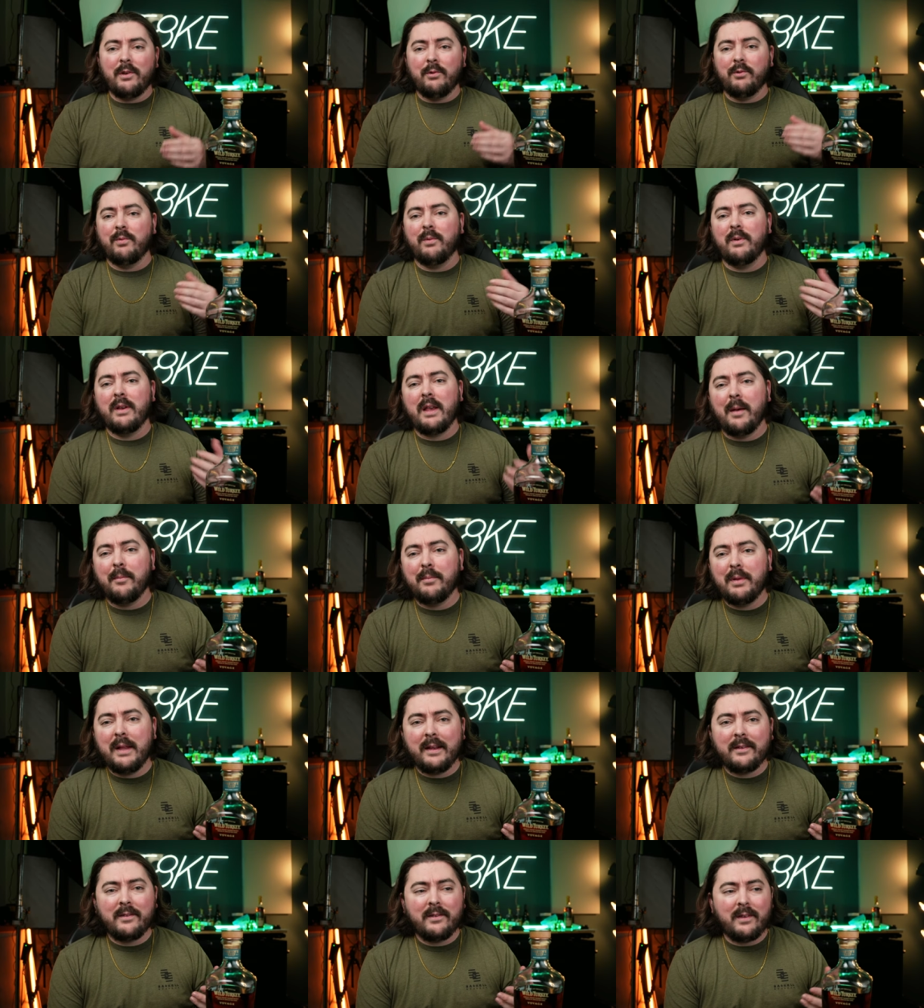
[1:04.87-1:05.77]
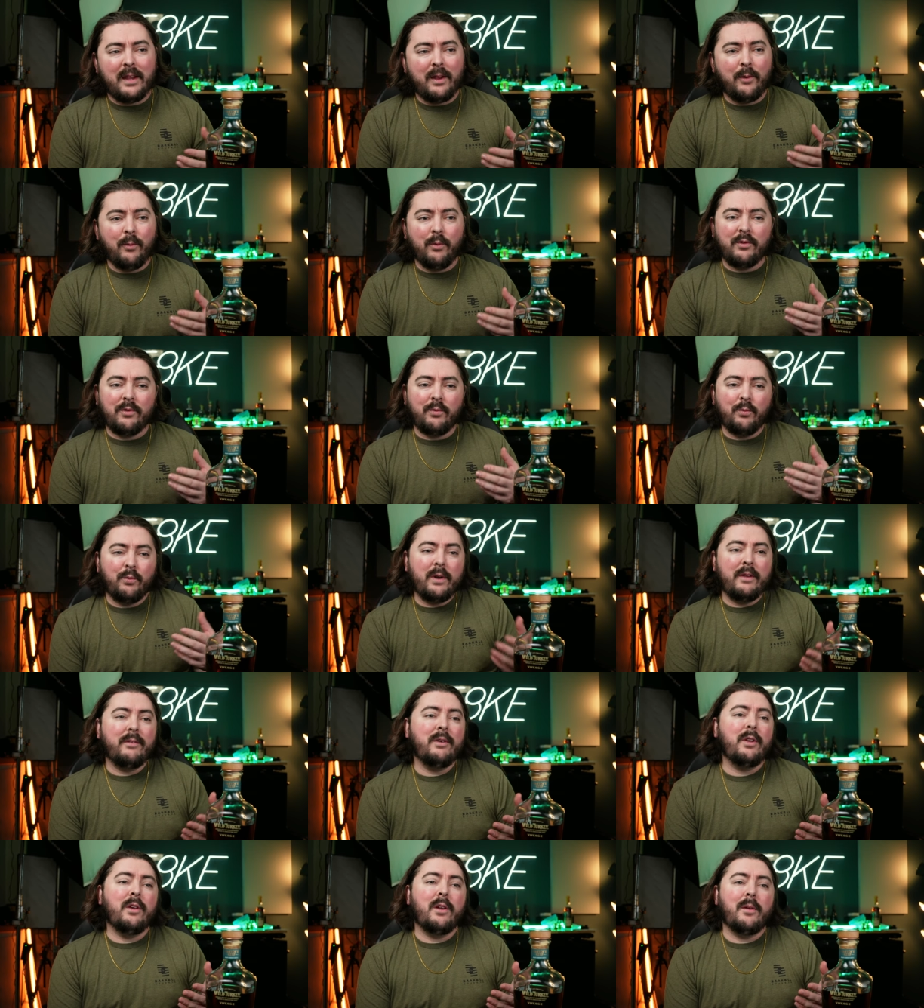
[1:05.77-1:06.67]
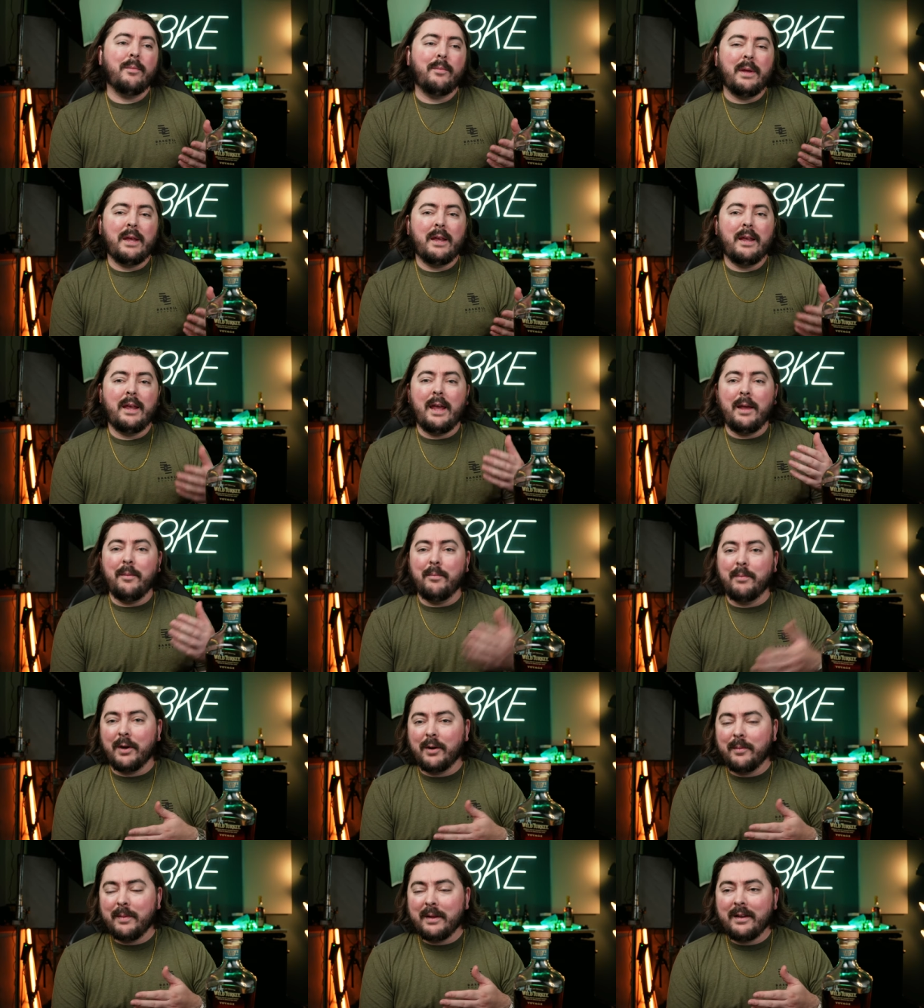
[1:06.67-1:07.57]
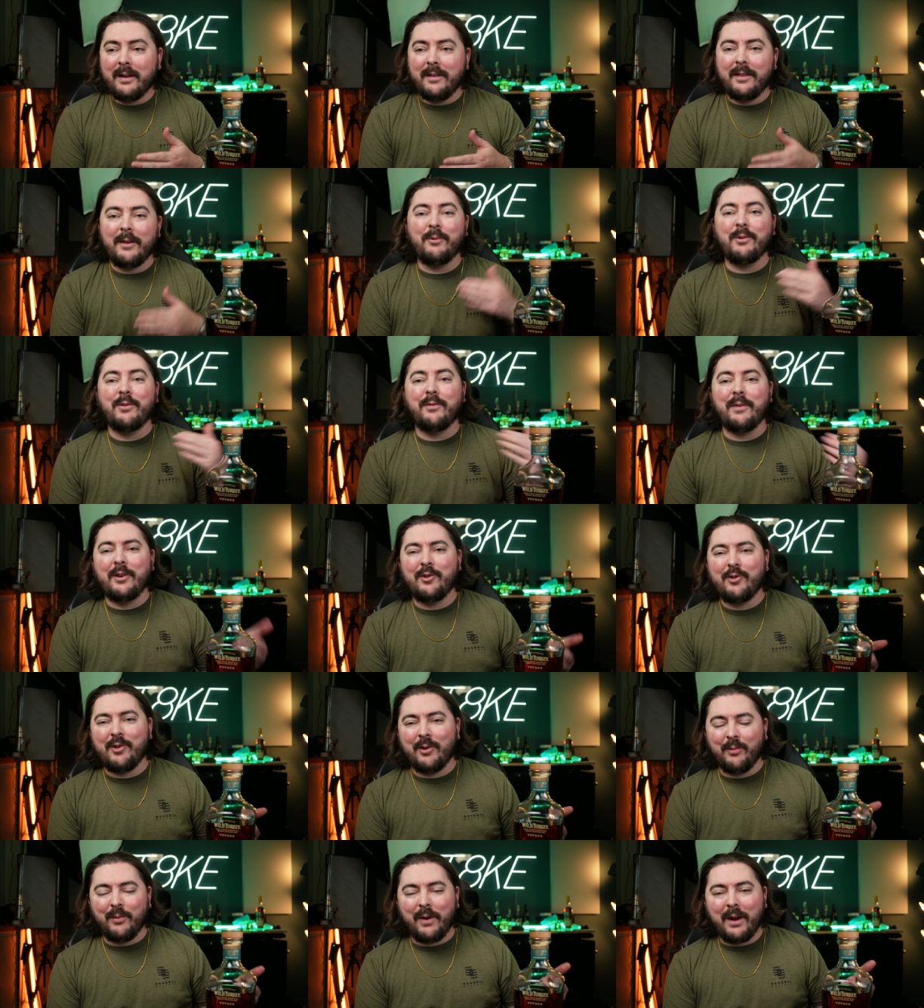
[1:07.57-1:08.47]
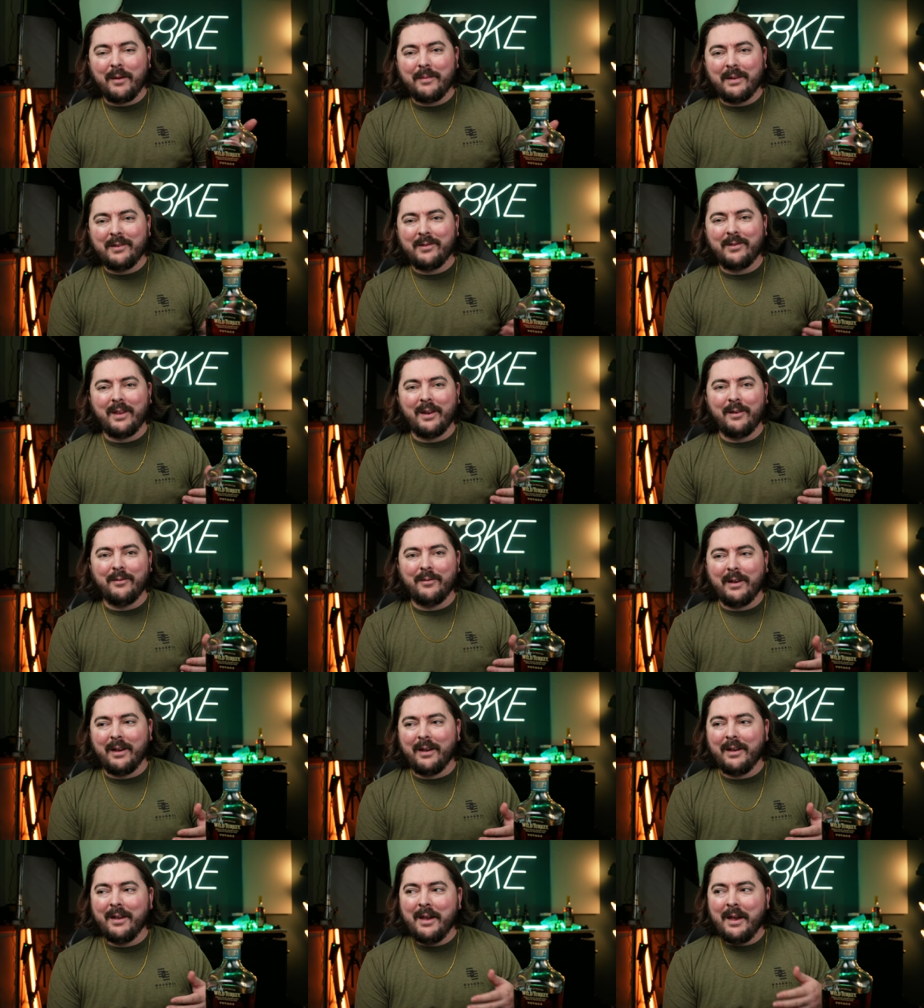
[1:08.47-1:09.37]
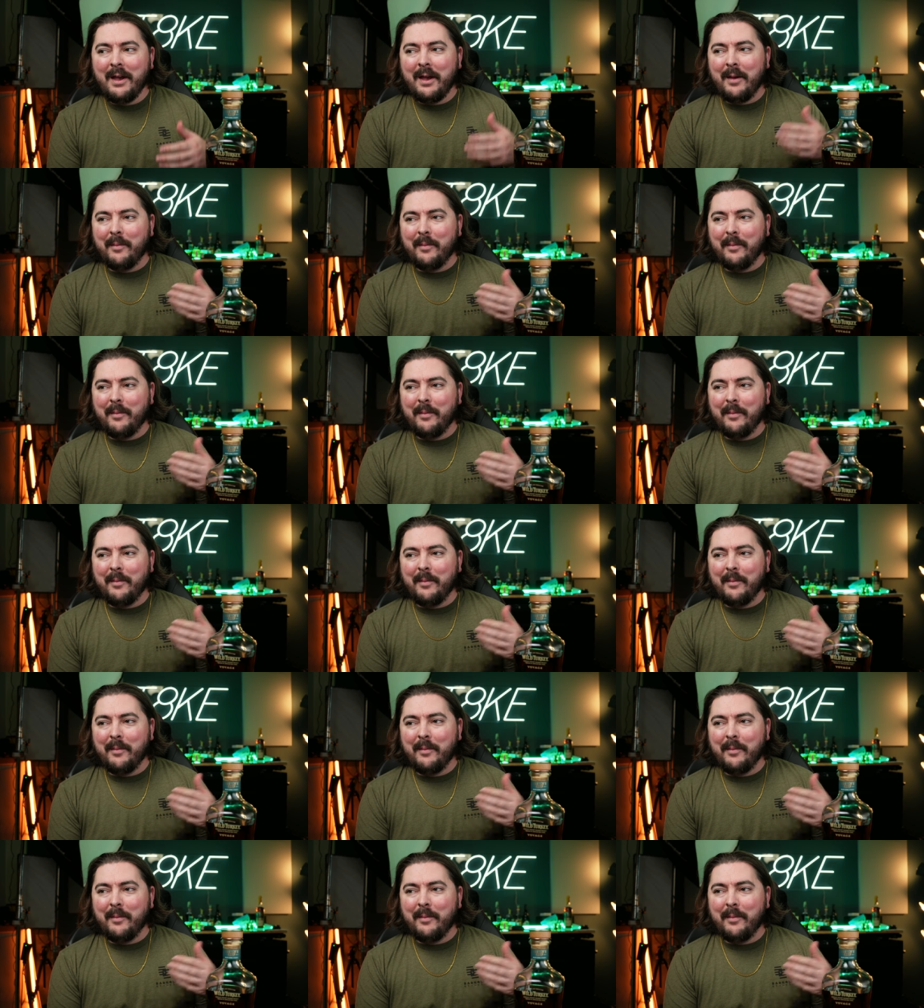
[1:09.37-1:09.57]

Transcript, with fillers: It was really complex. It was really good at being a bourbon that was finished in rum instead of a